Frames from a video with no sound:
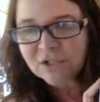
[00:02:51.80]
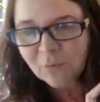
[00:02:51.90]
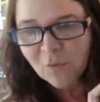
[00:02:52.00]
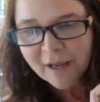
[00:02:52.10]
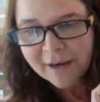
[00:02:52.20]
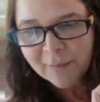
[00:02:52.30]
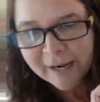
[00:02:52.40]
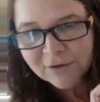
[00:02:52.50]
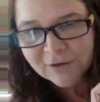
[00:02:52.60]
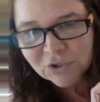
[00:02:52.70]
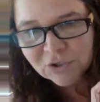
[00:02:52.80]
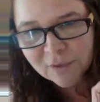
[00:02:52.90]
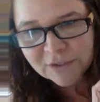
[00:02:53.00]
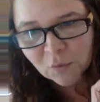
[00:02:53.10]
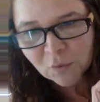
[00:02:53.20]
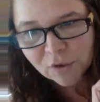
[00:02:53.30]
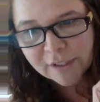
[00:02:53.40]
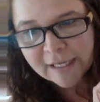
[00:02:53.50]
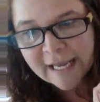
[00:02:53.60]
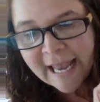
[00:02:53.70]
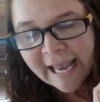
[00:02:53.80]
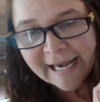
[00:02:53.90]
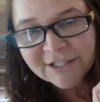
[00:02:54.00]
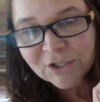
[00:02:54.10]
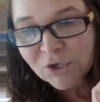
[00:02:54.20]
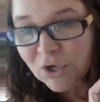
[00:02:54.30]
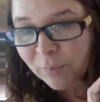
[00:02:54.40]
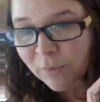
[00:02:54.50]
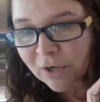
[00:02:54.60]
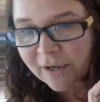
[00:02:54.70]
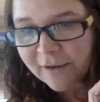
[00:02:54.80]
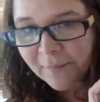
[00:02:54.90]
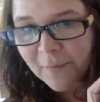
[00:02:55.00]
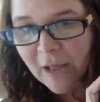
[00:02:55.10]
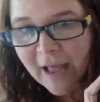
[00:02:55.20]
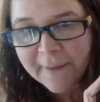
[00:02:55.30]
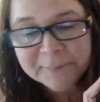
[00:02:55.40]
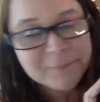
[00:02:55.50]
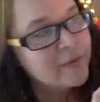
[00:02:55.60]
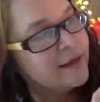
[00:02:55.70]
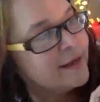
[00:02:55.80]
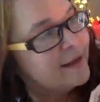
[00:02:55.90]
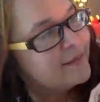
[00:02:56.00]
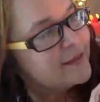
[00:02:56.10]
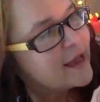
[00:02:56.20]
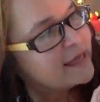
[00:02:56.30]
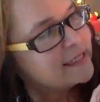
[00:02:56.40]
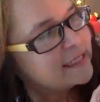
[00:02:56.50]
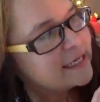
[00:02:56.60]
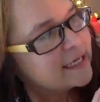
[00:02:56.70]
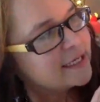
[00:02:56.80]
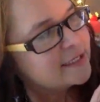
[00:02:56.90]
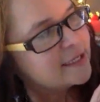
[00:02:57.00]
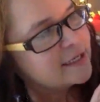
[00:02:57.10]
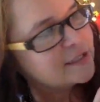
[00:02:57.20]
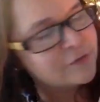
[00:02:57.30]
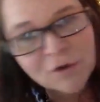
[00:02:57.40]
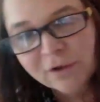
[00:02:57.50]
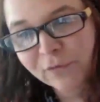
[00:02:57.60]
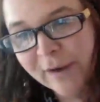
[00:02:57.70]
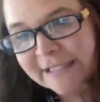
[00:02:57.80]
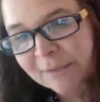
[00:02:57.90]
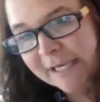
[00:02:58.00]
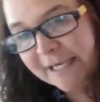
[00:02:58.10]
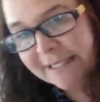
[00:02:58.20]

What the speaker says: won a Parents' Choice Award, and it's a cookbook. The idea is that it's full of recipes and